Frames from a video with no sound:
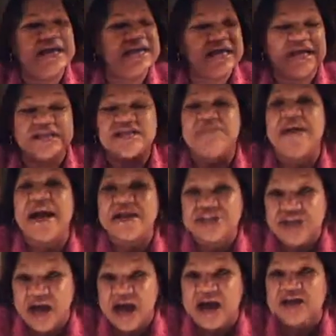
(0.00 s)
It's
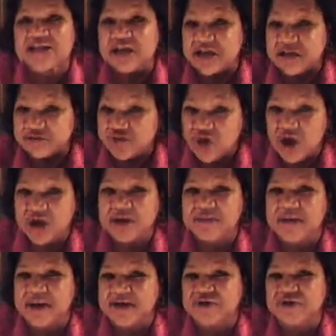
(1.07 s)
my child that I'm
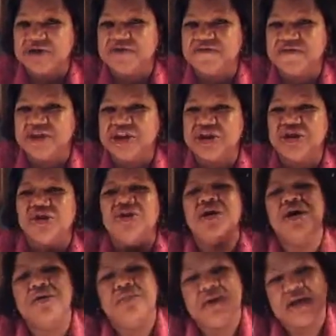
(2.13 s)
talking about on this video,
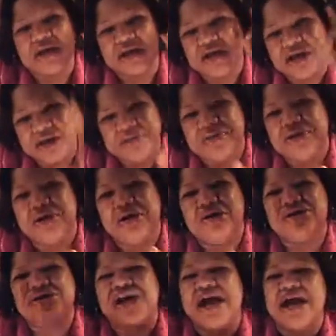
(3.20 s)
but it could be
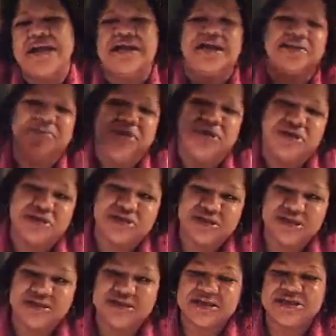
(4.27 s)
your child, it could be your
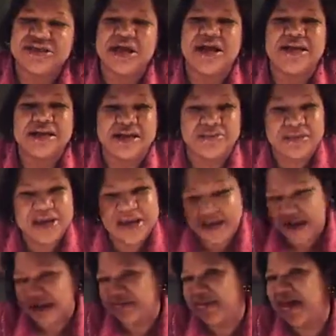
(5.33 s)
sister's child, it could
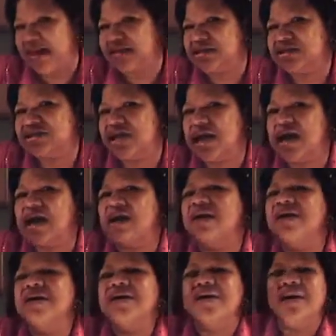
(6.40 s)
be anybody's child.
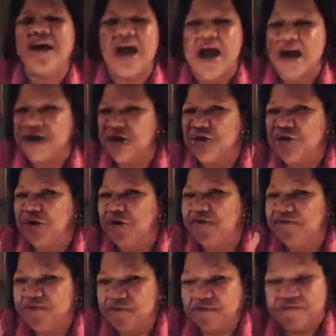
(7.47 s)
I don't know
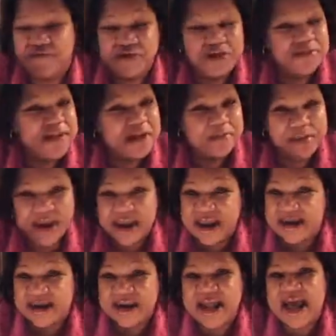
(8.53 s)
if you feel my
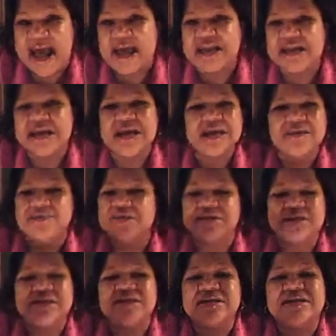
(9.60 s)
pain or not,
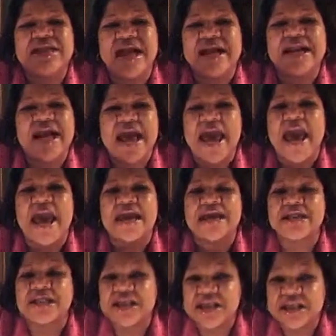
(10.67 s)
but this is not an
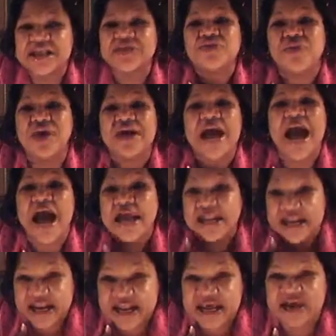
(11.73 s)
act. This is what
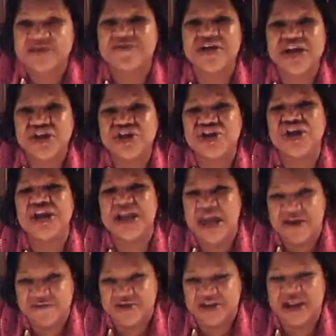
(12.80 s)
I live each and
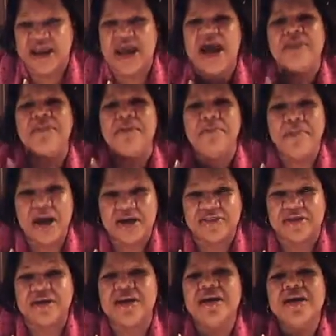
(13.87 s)
every day. I'm a
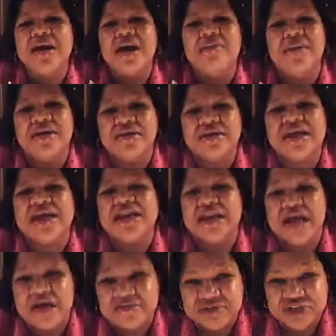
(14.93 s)
mother
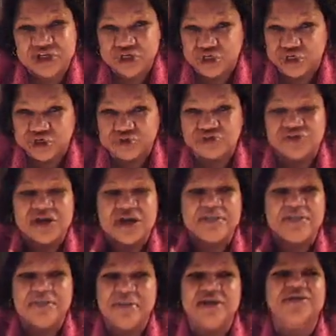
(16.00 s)
that loves her children.
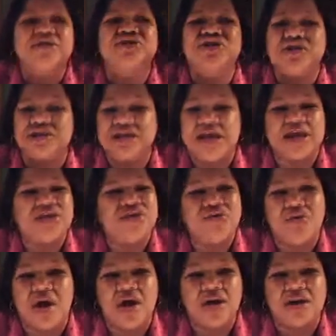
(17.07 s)
I'm a mother just like
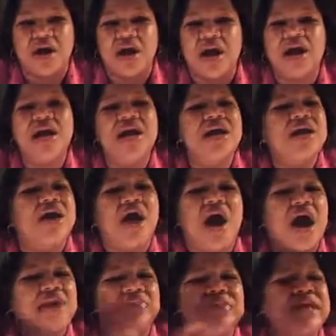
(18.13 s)
you all are.
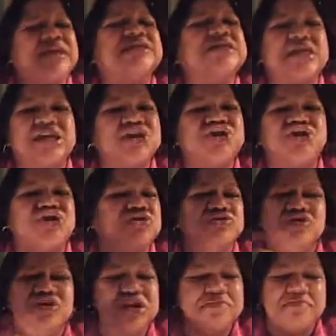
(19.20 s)
God placed these
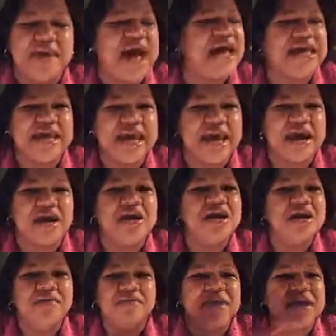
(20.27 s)
children in my care,
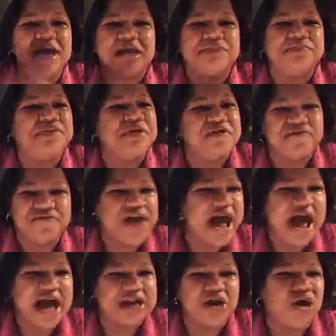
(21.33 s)
me as
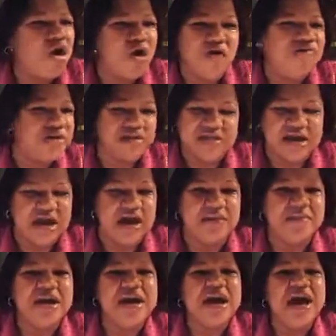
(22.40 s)
provider over
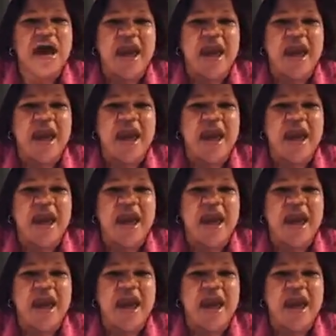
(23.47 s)
them,